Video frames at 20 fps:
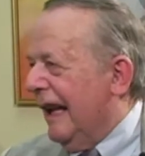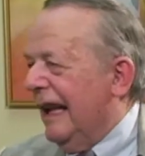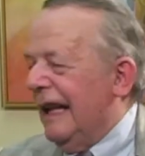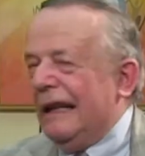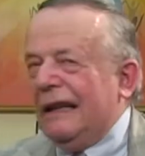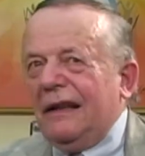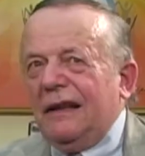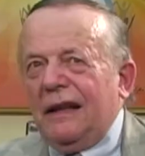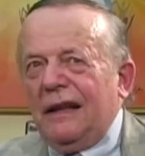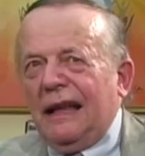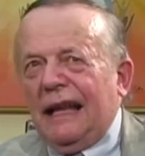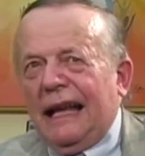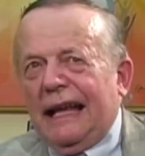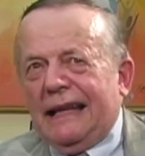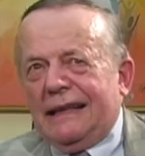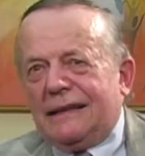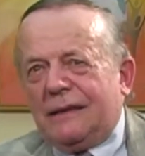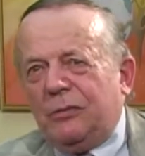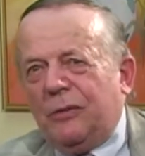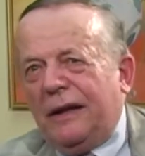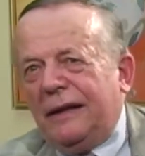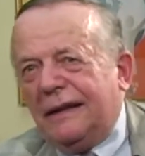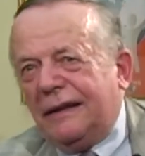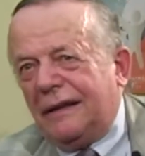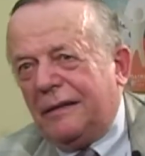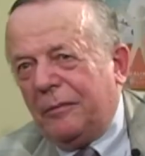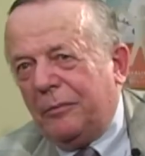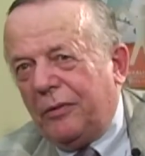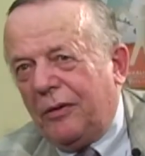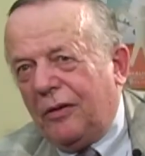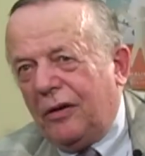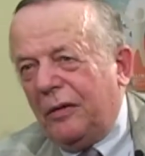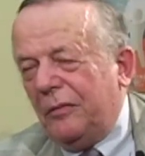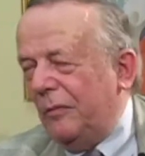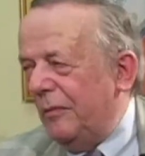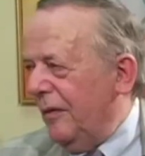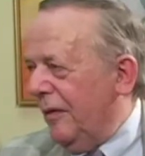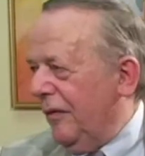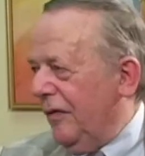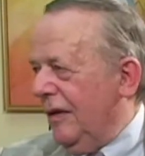And the last one at the
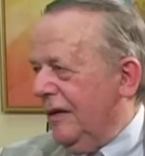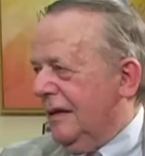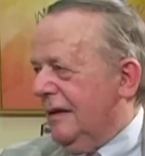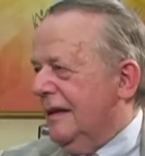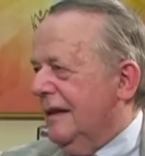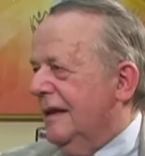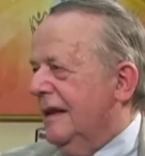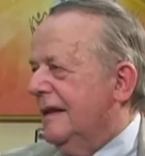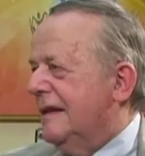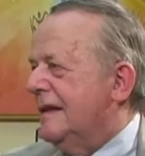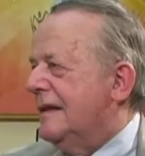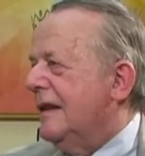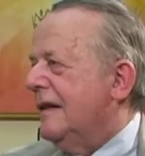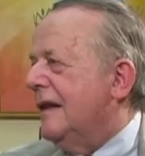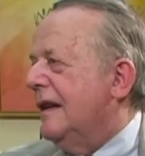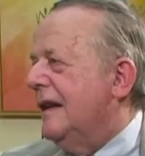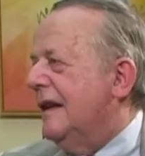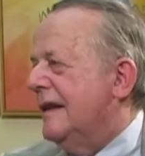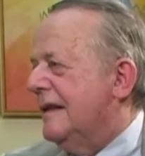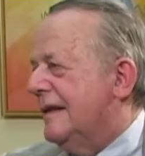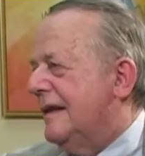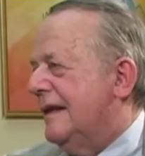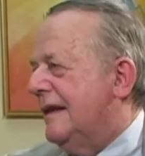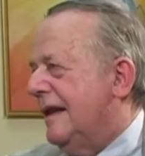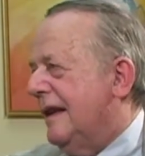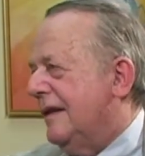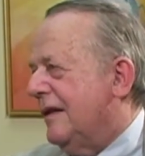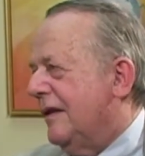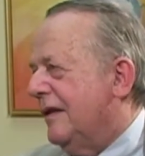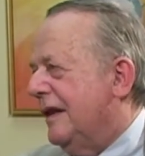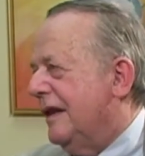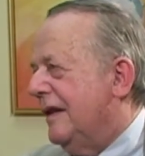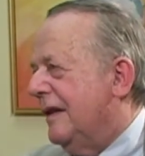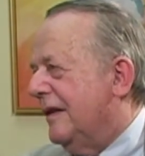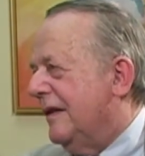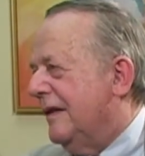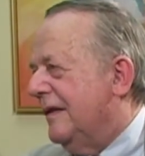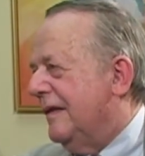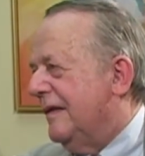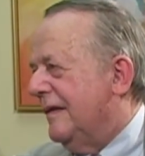bottom of is the
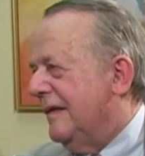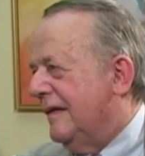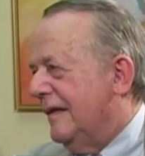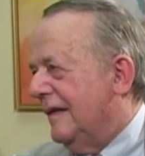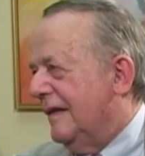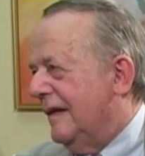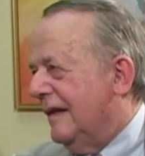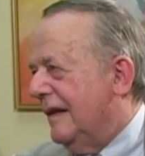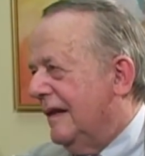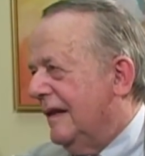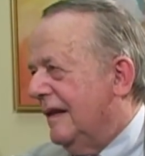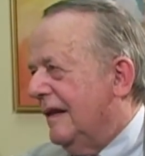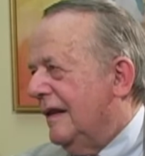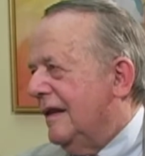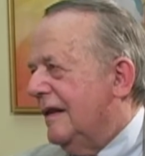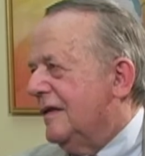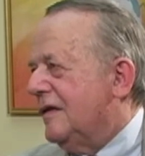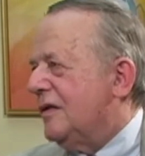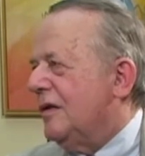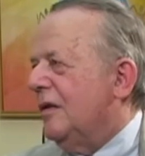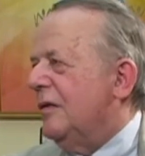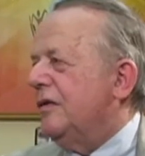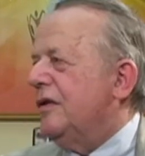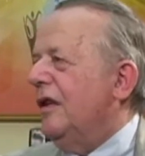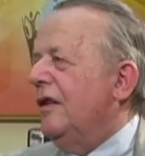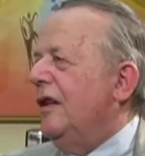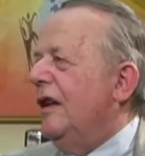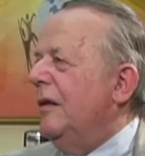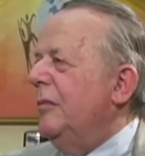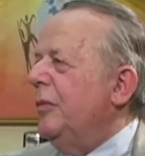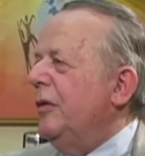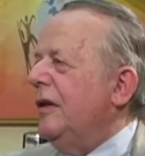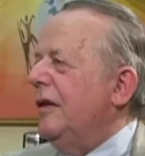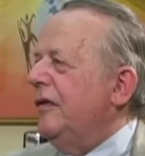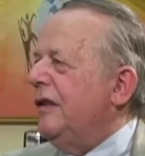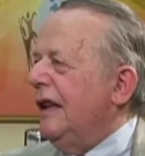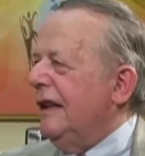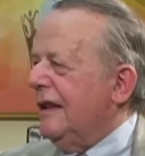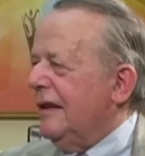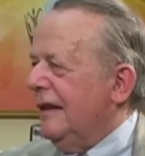tetrahedron. So the number
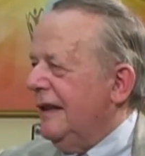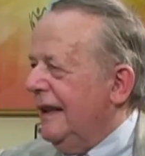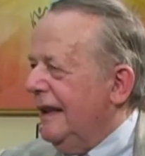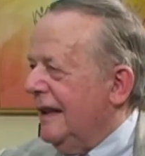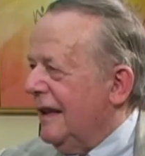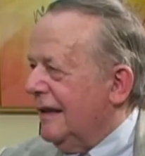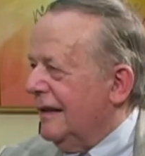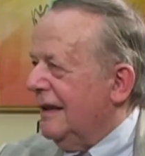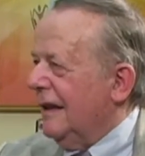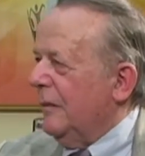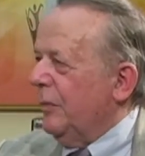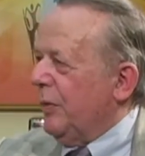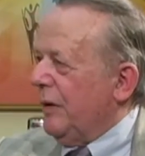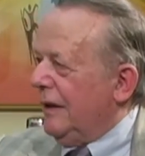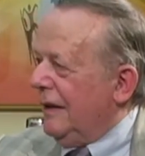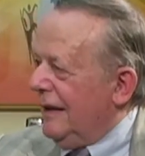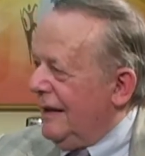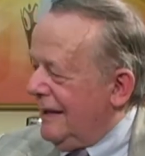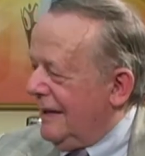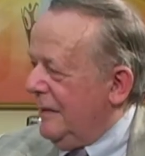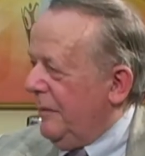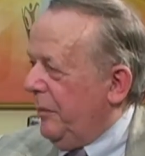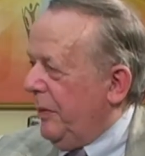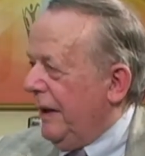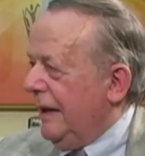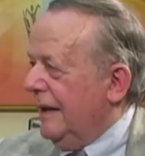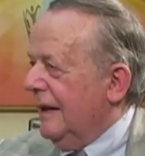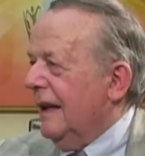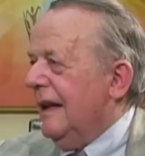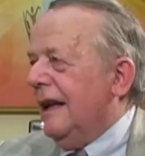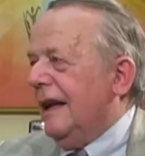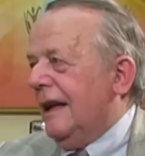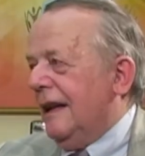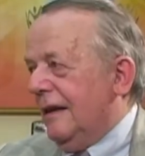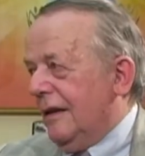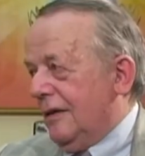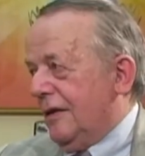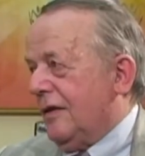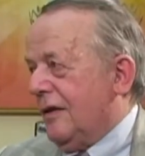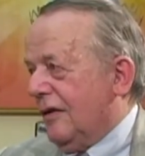of tetrahedra that participate in
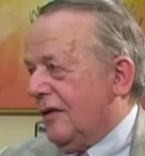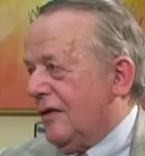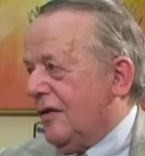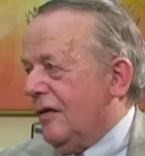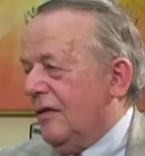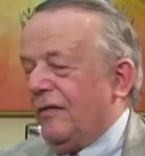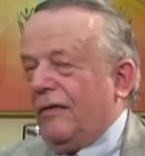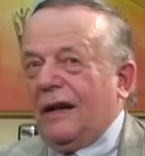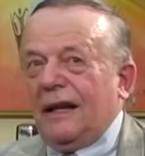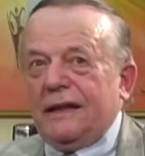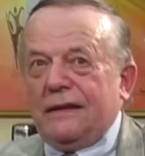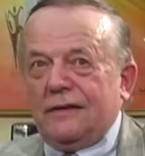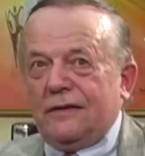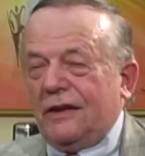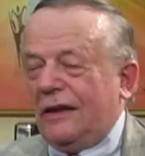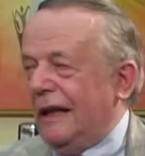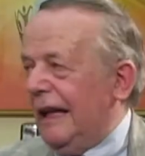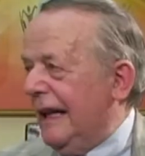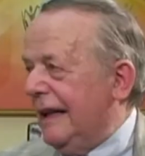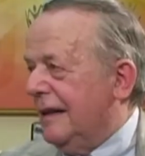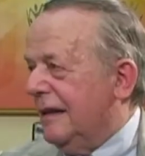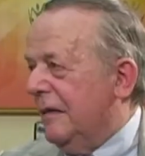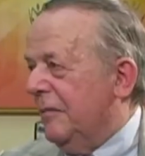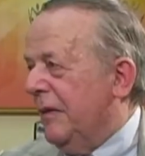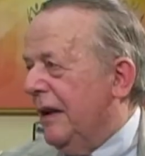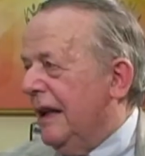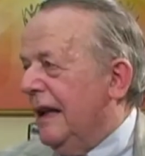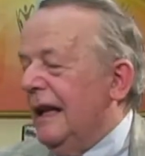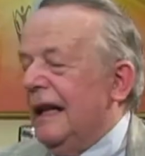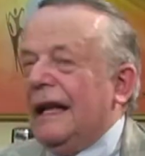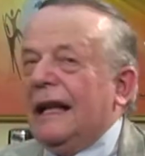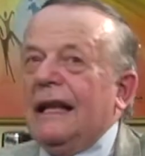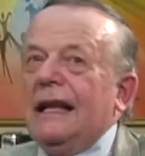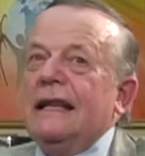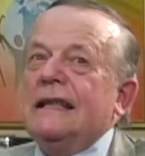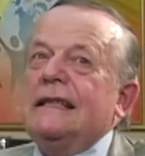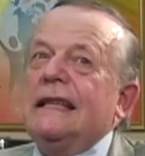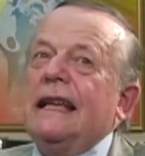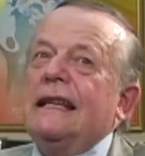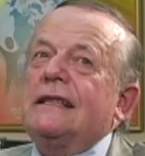the structure of a hydrogen atom
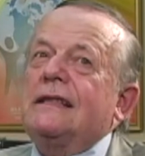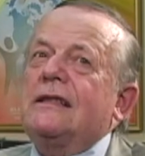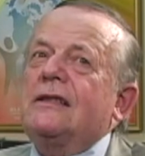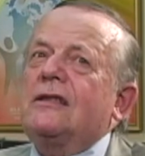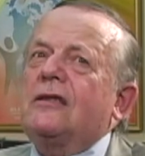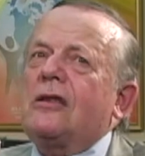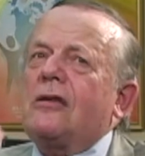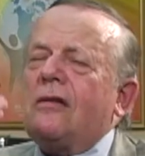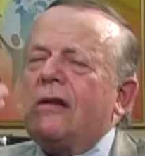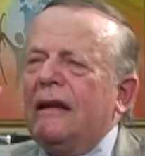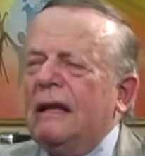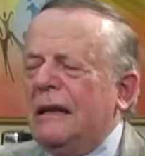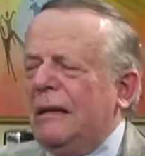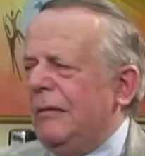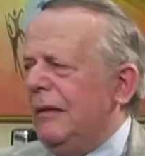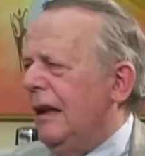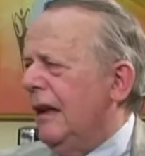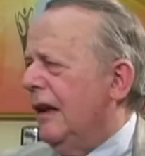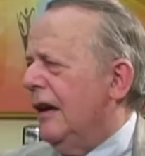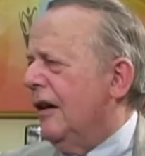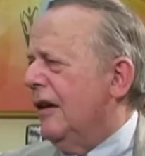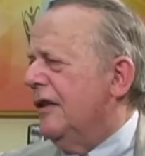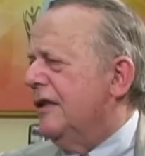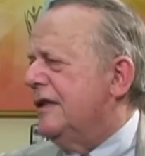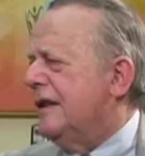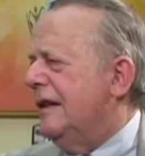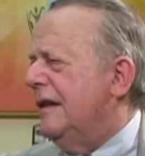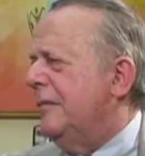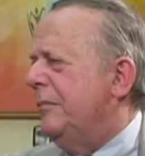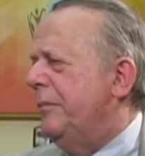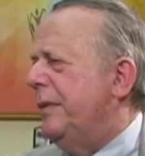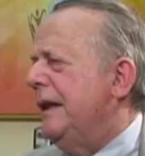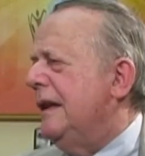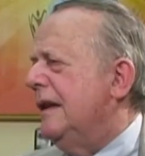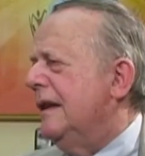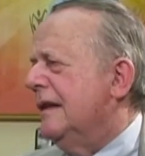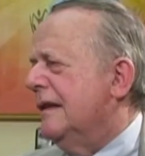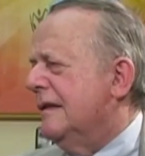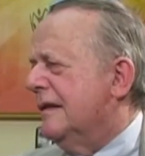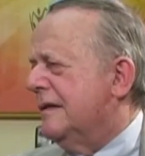is extremely large, in the
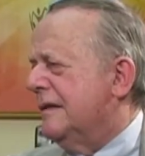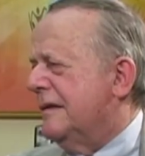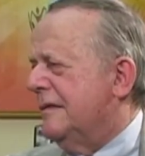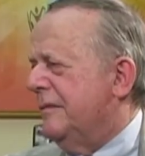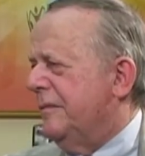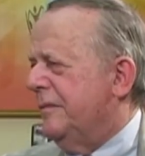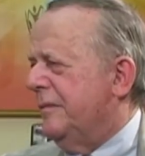billions.